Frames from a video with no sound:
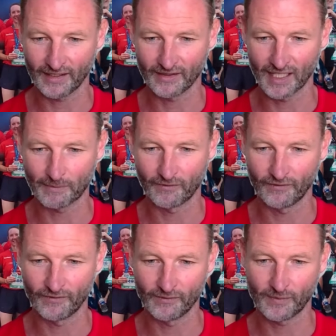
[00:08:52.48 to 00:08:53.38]
the lap
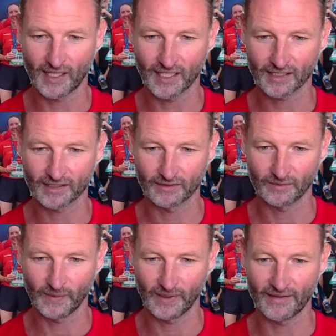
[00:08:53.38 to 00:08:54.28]
of park,
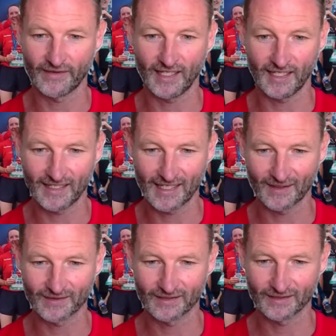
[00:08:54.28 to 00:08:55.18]
we are then heading
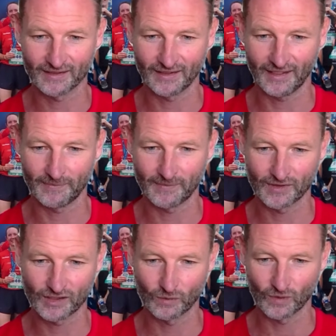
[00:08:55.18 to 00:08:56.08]
out
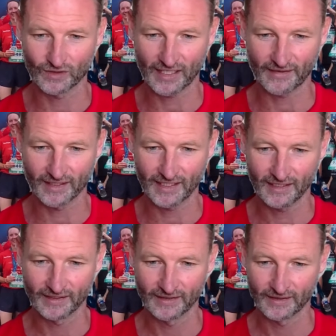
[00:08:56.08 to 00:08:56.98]
towards Hatherley.
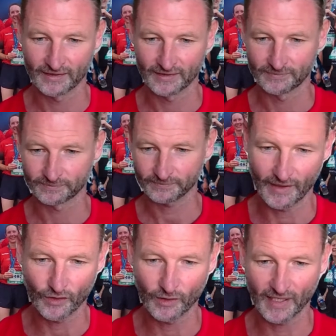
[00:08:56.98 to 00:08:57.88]

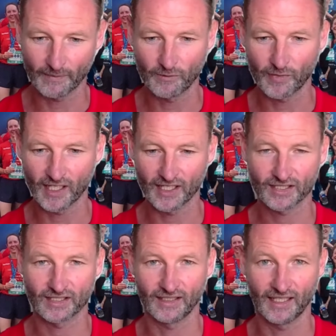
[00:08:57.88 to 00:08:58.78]
You'll then be coming
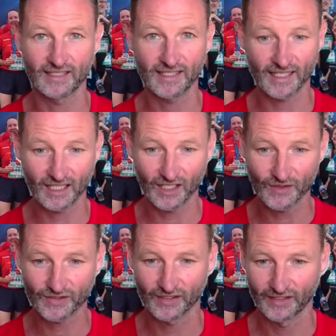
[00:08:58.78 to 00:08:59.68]
past Dean
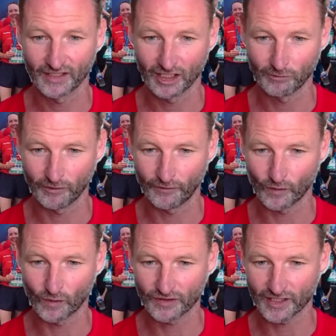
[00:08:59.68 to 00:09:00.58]
Close
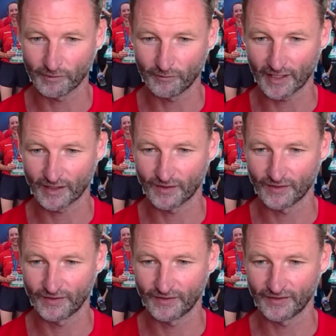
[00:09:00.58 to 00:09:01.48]
before jumping back
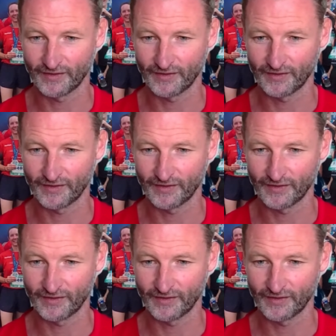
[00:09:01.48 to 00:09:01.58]
on